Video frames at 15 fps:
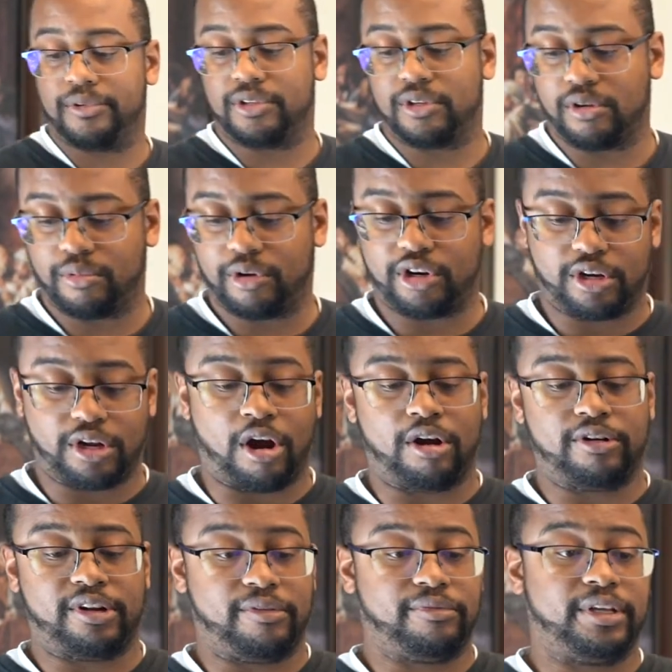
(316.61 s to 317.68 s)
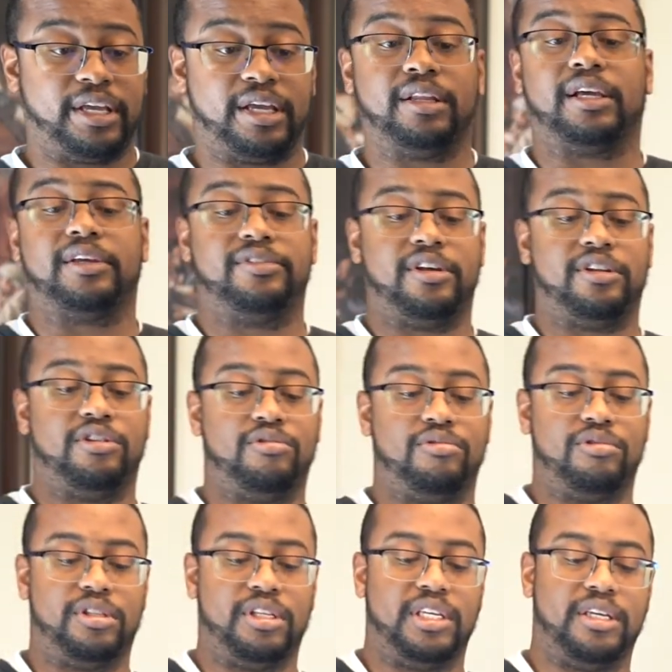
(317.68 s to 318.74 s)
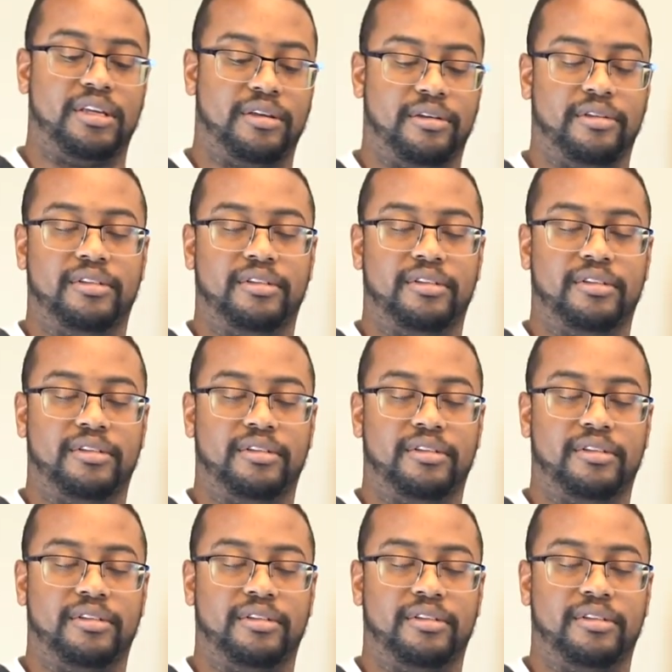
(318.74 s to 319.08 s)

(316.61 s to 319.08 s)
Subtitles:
So we're going to definitely, again, like I said, use these